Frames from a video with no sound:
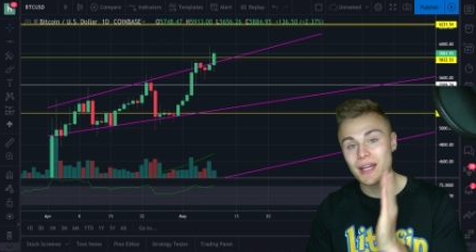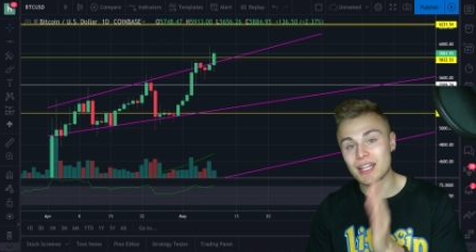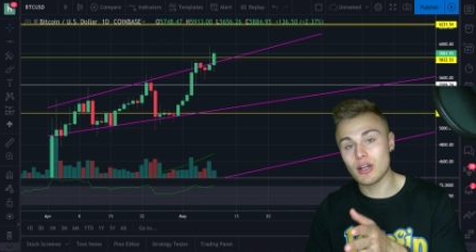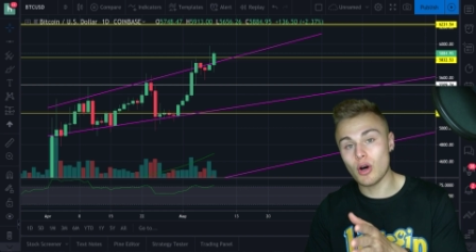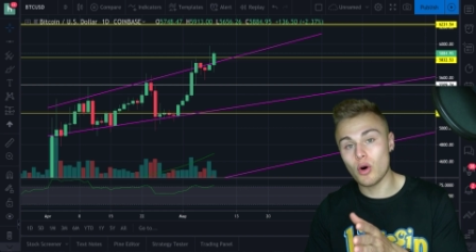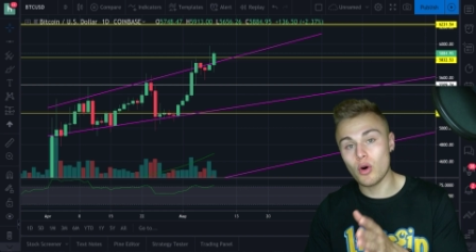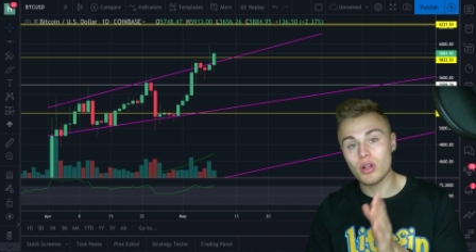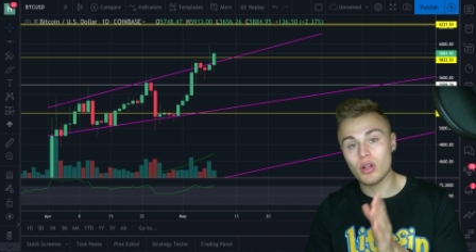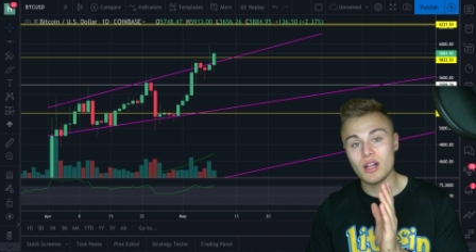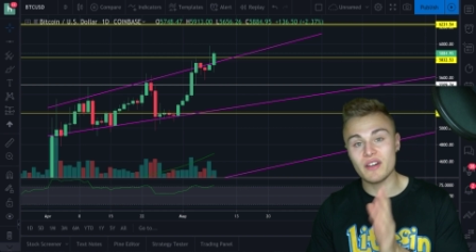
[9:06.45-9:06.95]
my
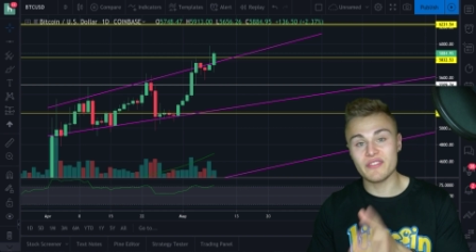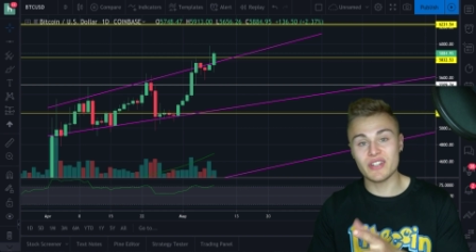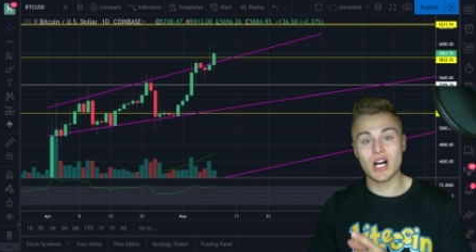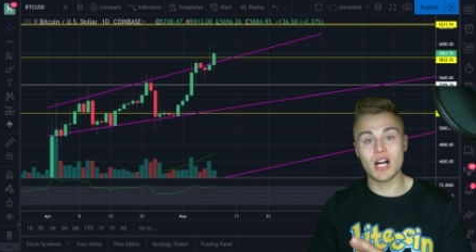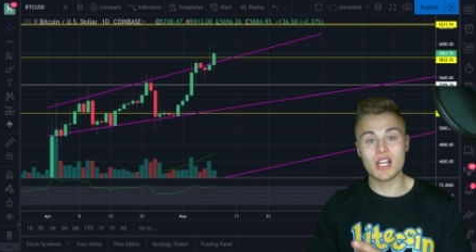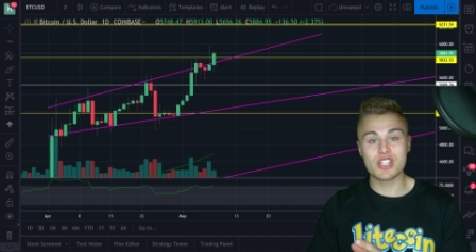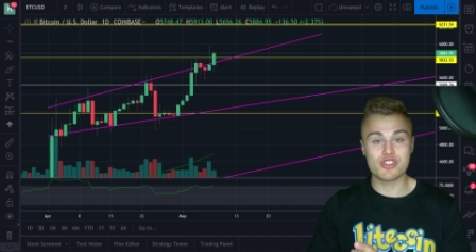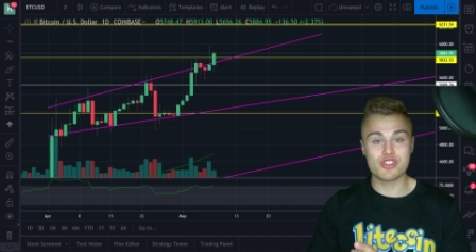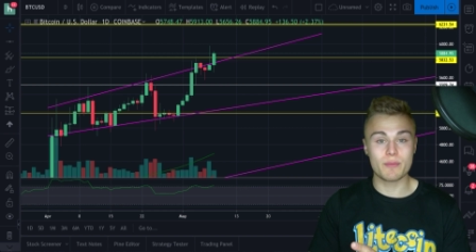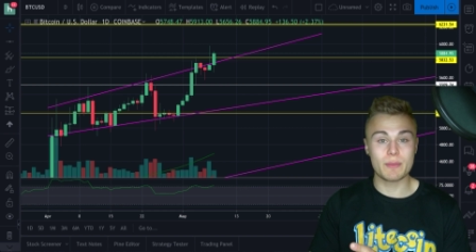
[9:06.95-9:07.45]
goal of
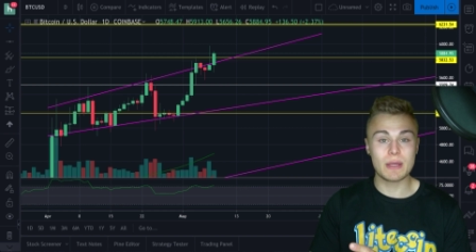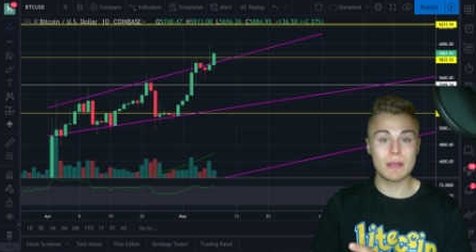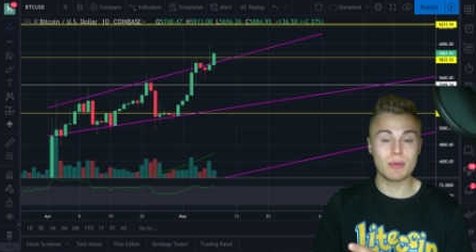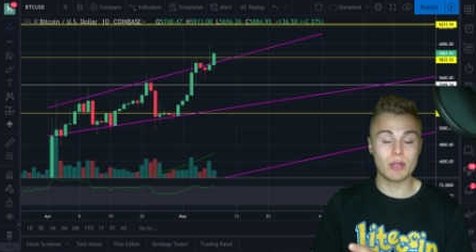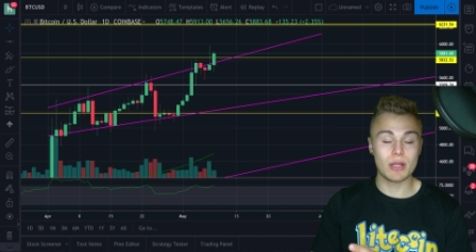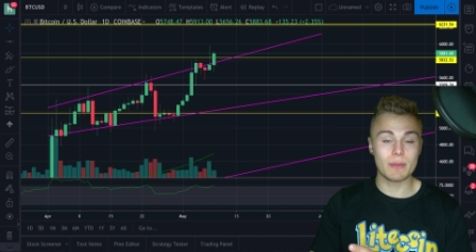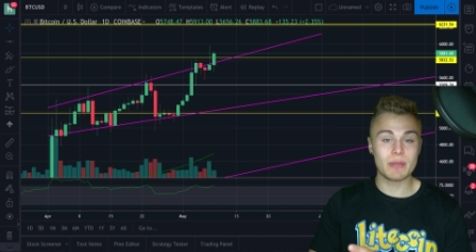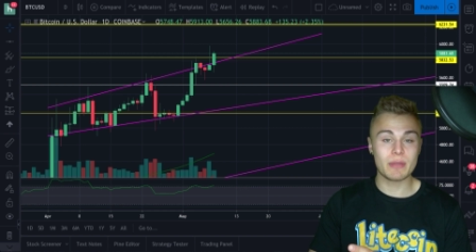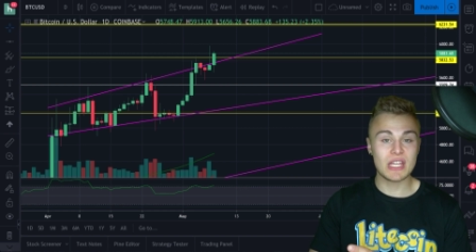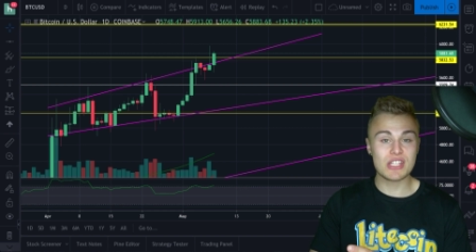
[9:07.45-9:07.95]
100
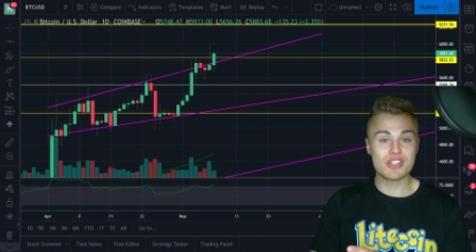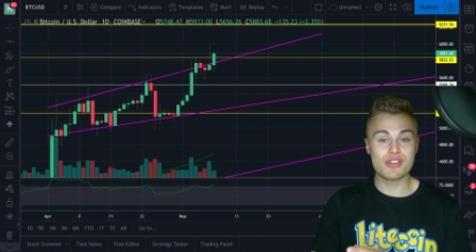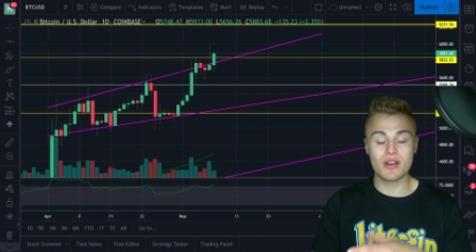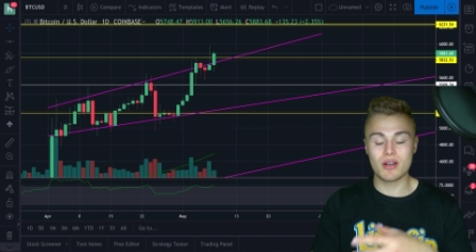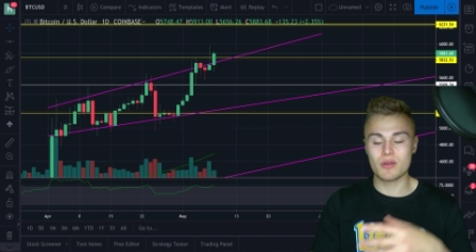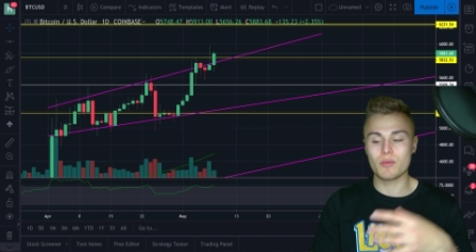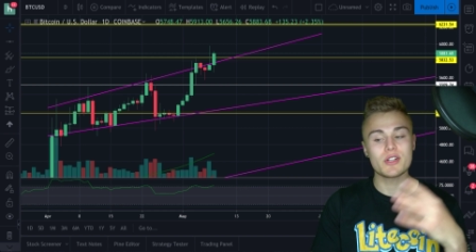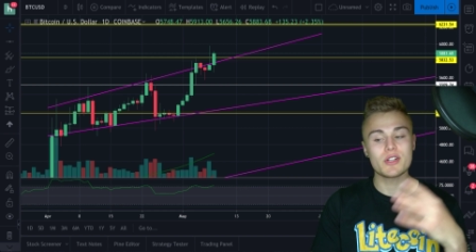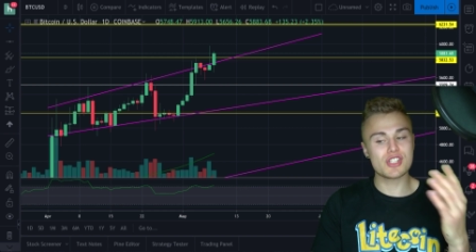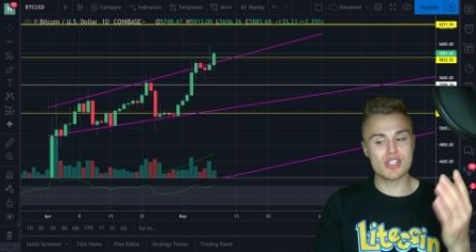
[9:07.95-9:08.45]
people on
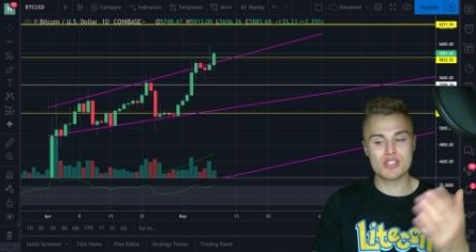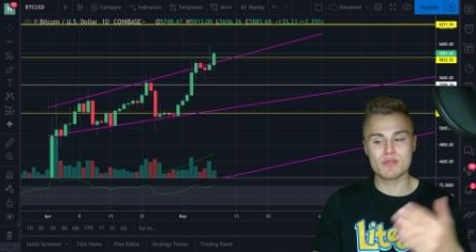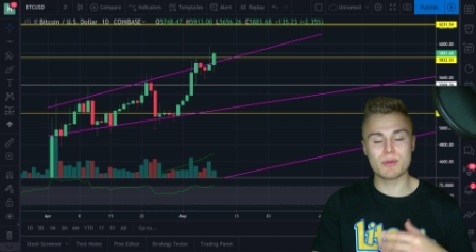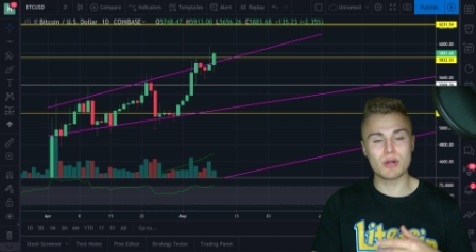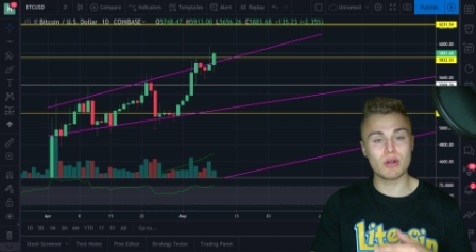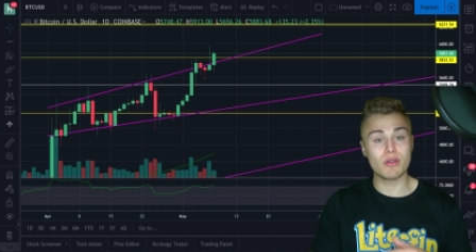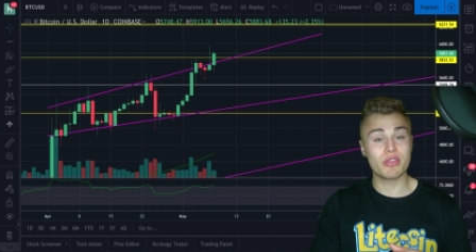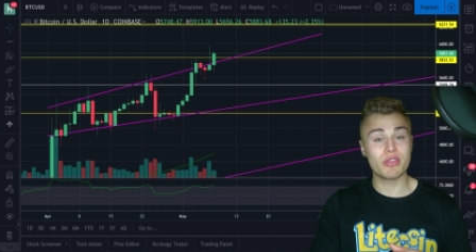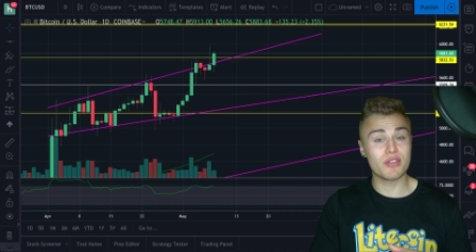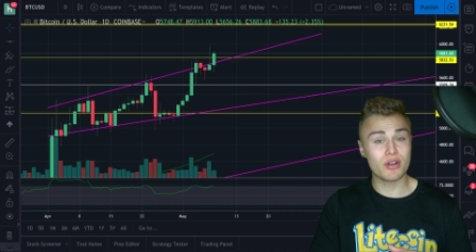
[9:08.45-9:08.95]
Patreon. We just
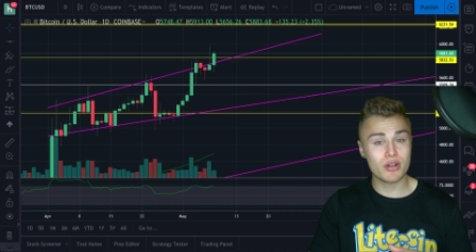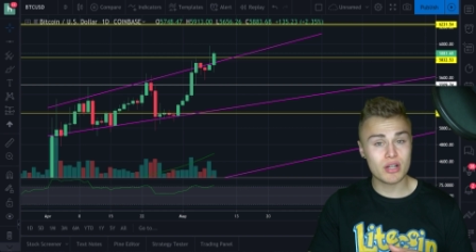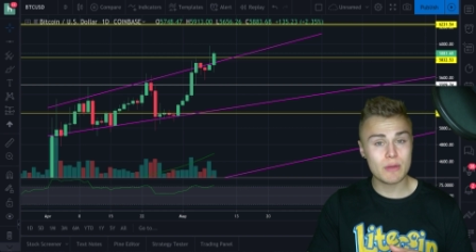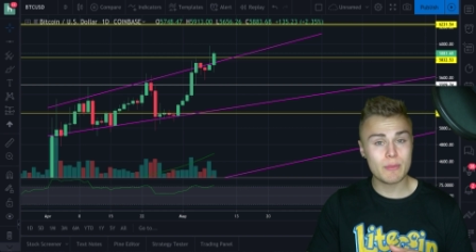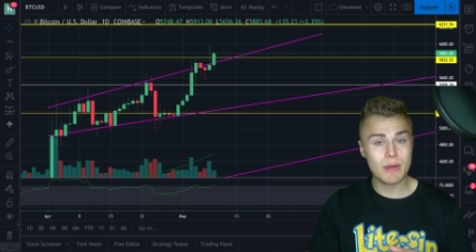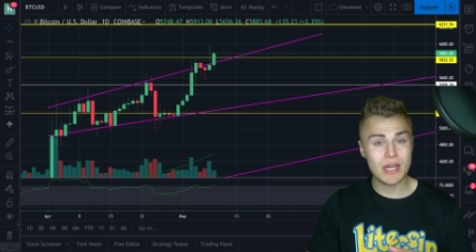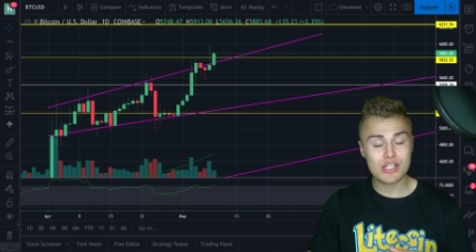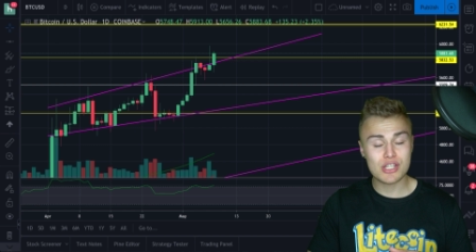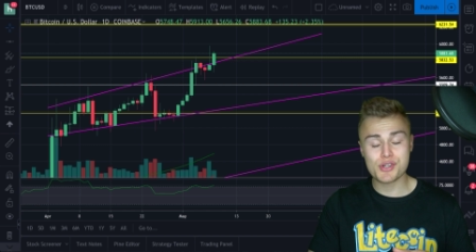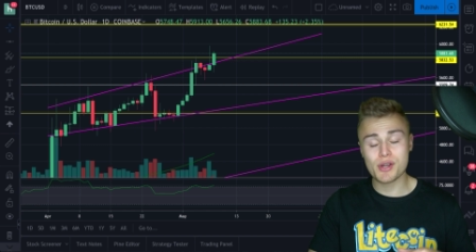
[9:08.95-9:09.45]
broke
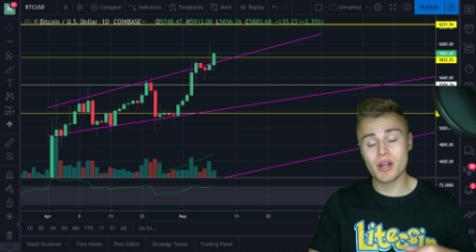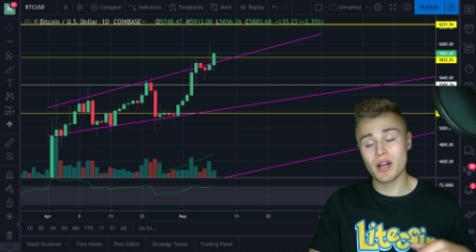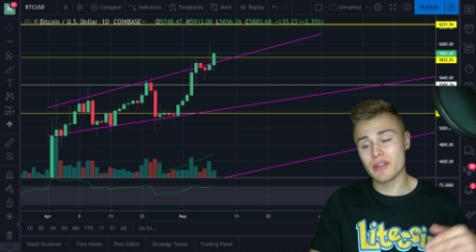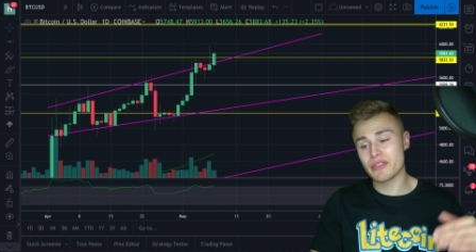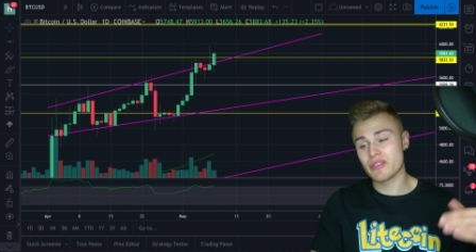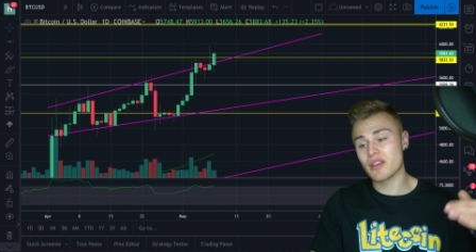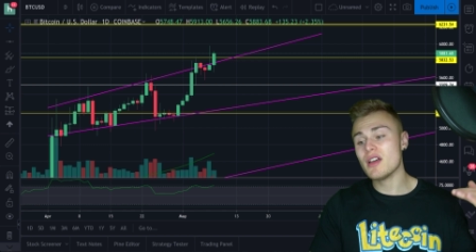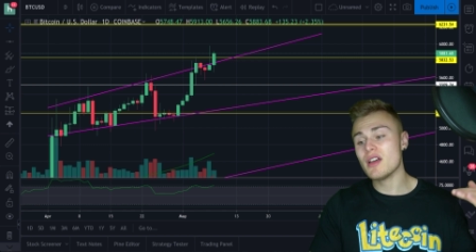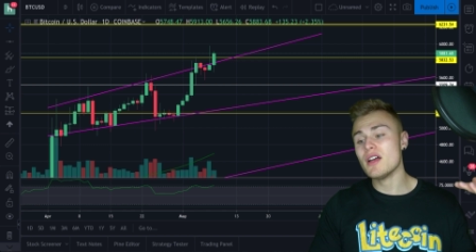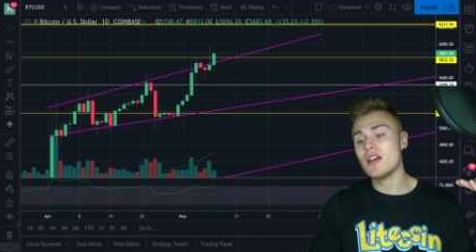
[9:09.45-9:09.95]
30
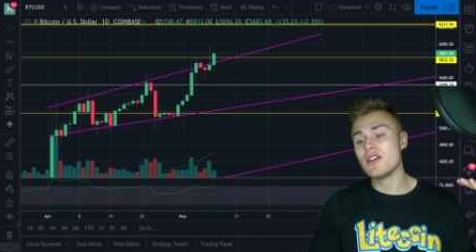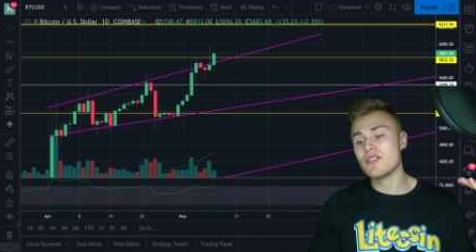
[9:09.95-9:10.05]
Patreons.